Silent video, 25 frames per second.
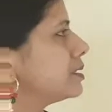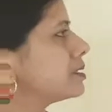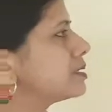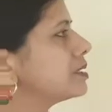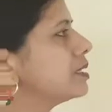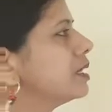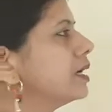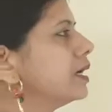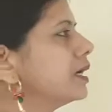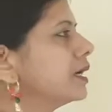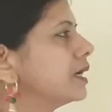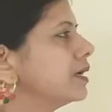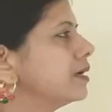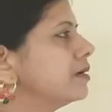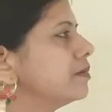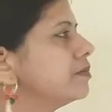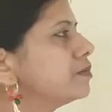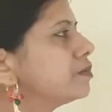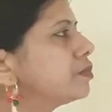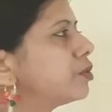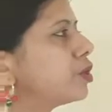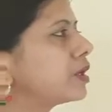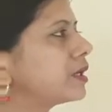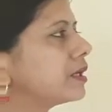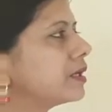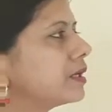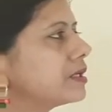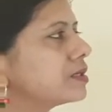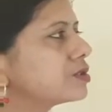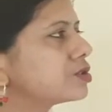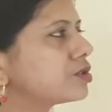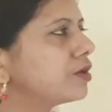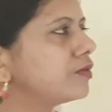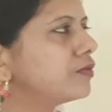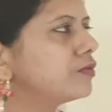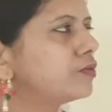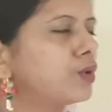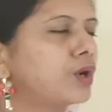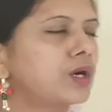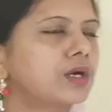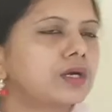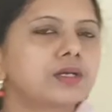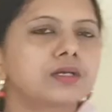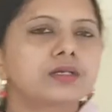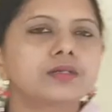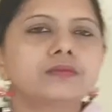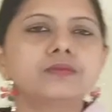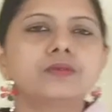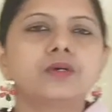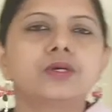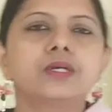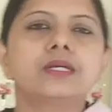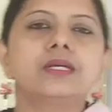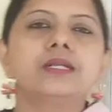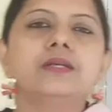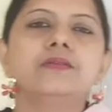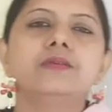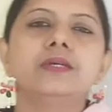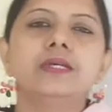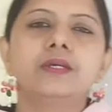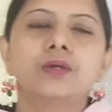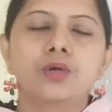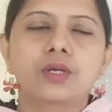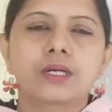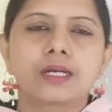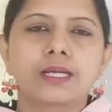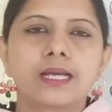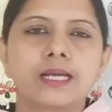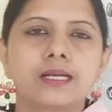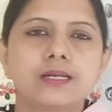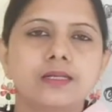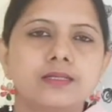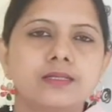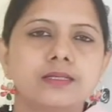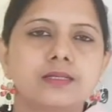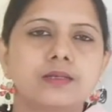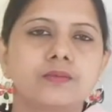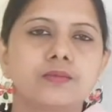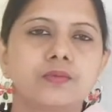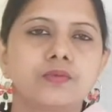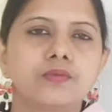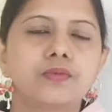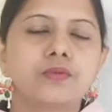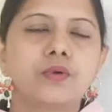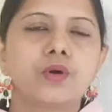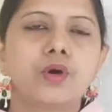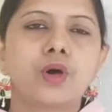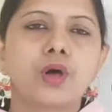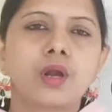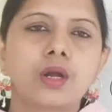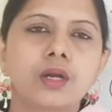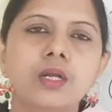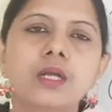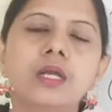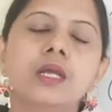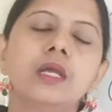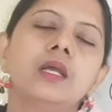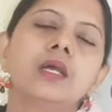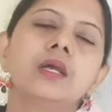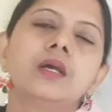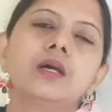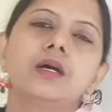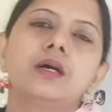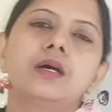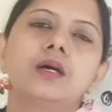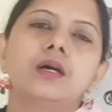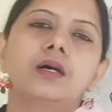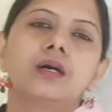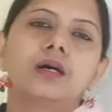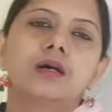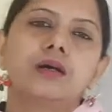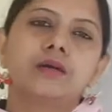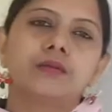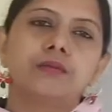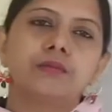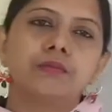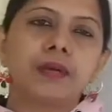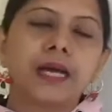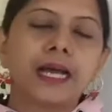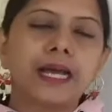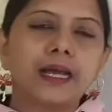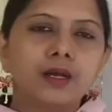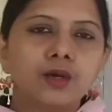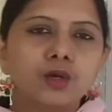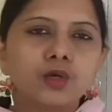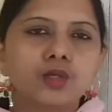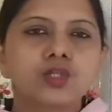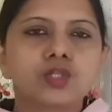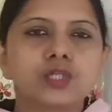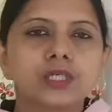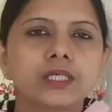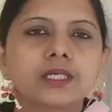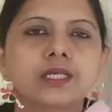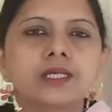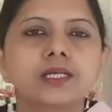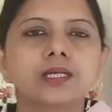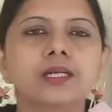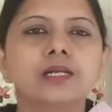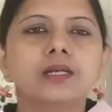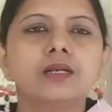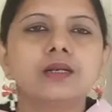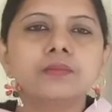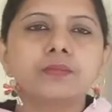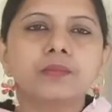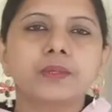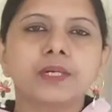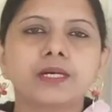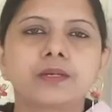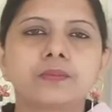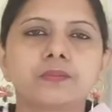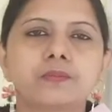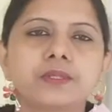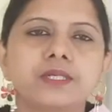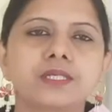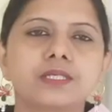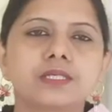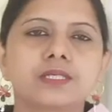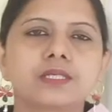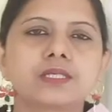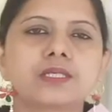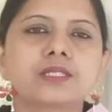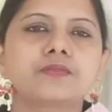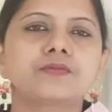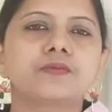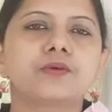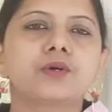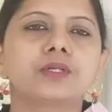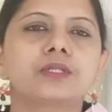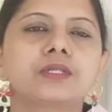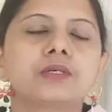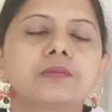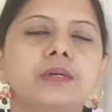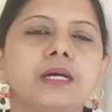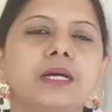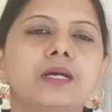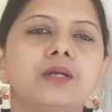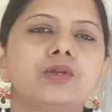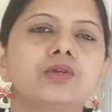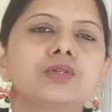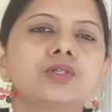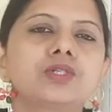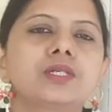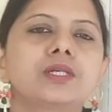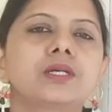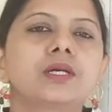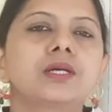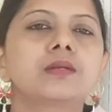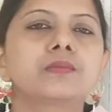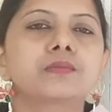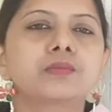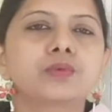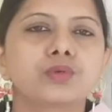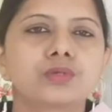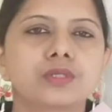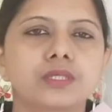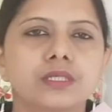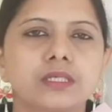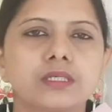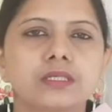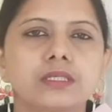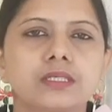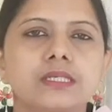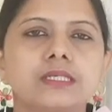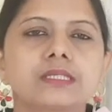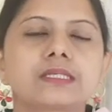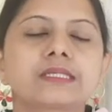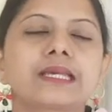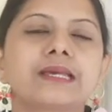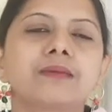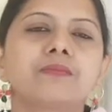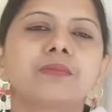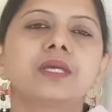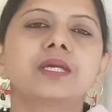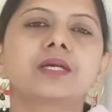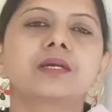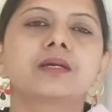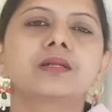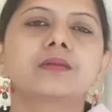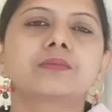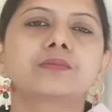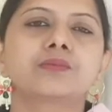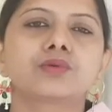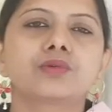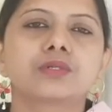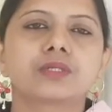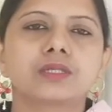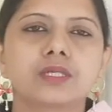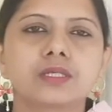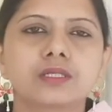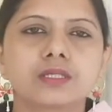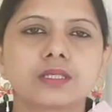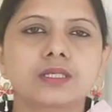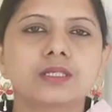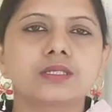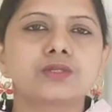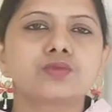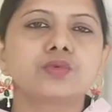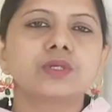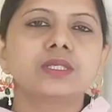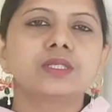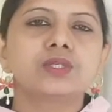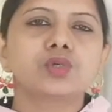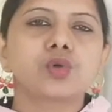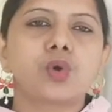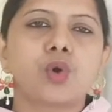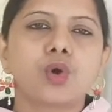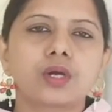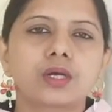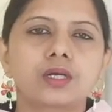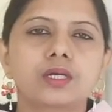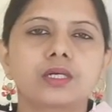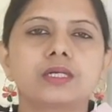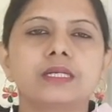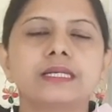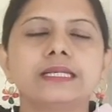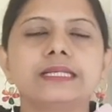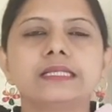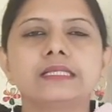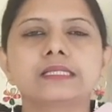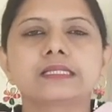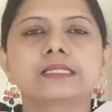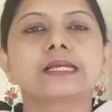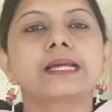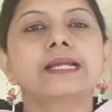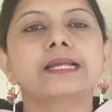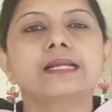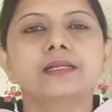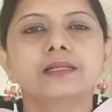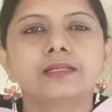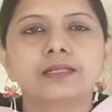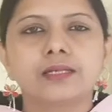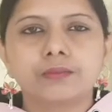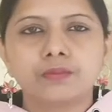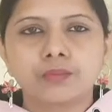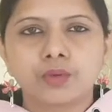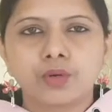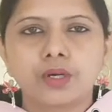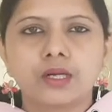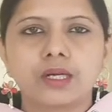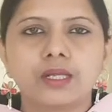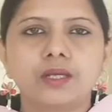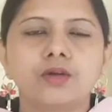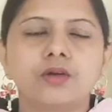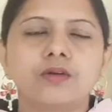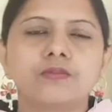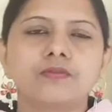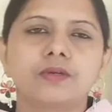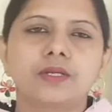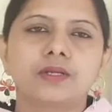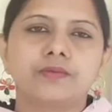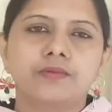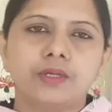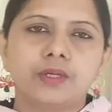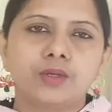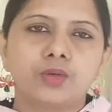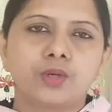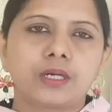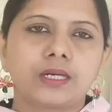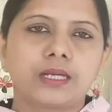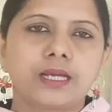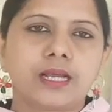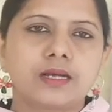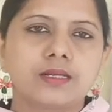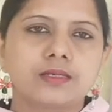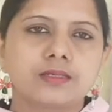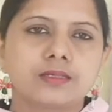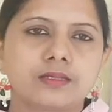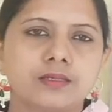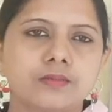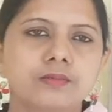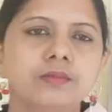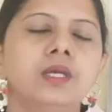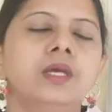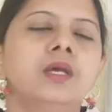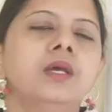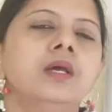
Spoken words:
is importance of water for living organism. For biological purposes, for the biological processes, chemical processes which occur inside the body of living organism.